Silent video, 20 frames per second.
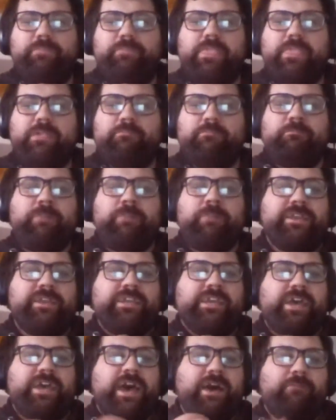But
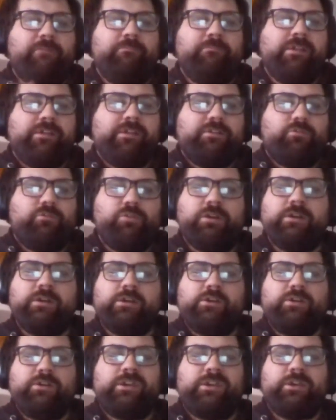yeah,
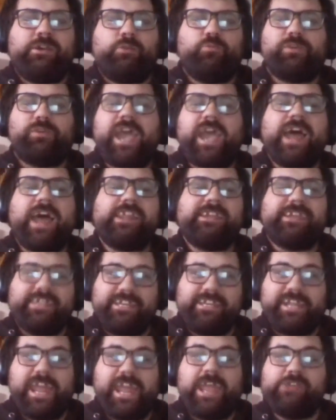regarding getting
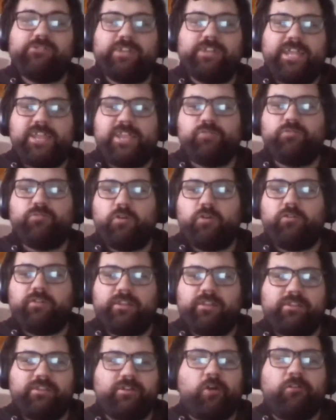Angela Lansbury
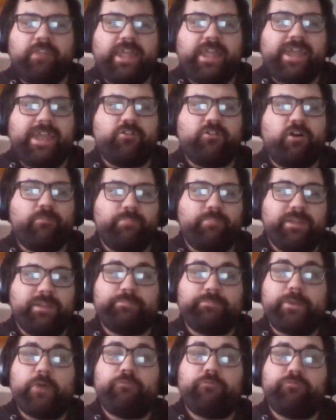on late night, Billy
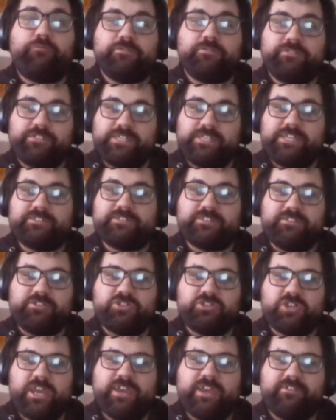Belford says in the
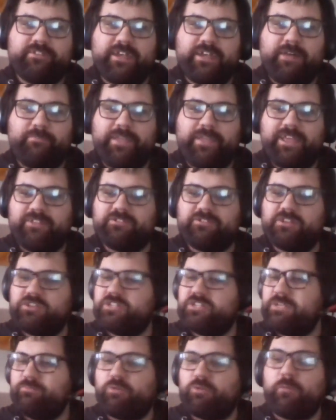chat that she
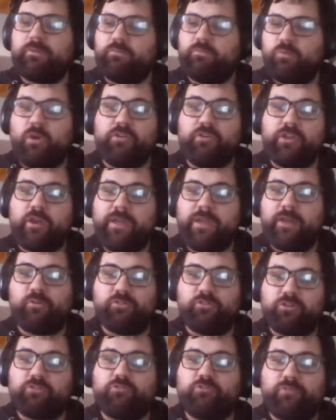probably won't know how
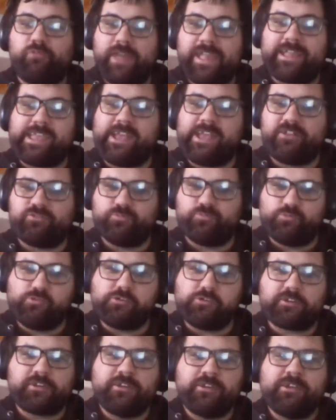Google Hangouts work
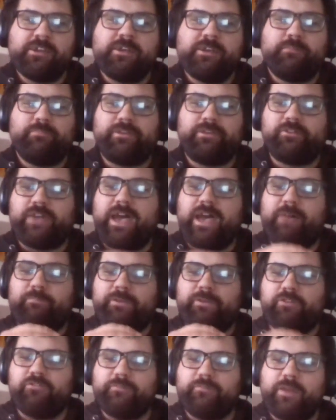because
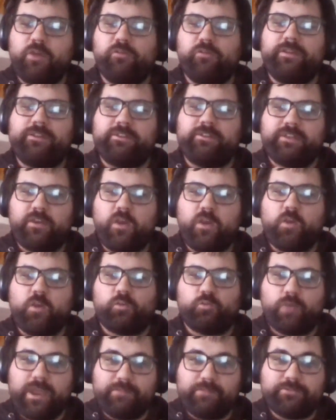apparently
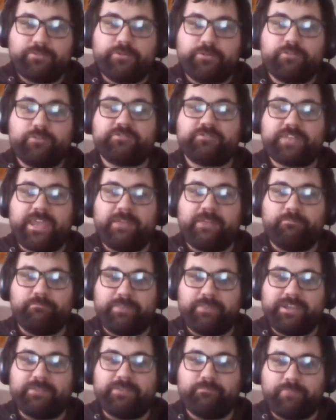grandparents and Ben
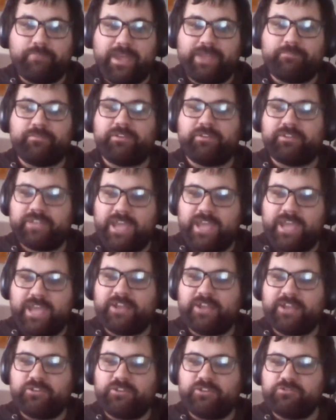Bateman can't
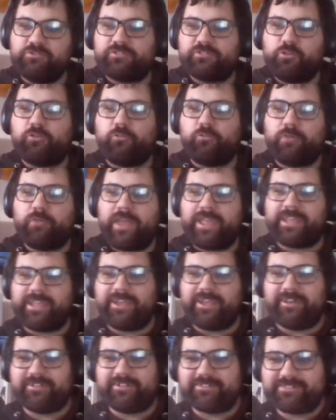use Google
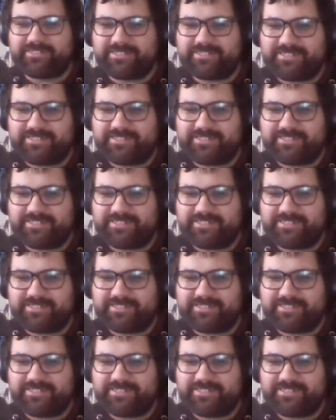Hangouts.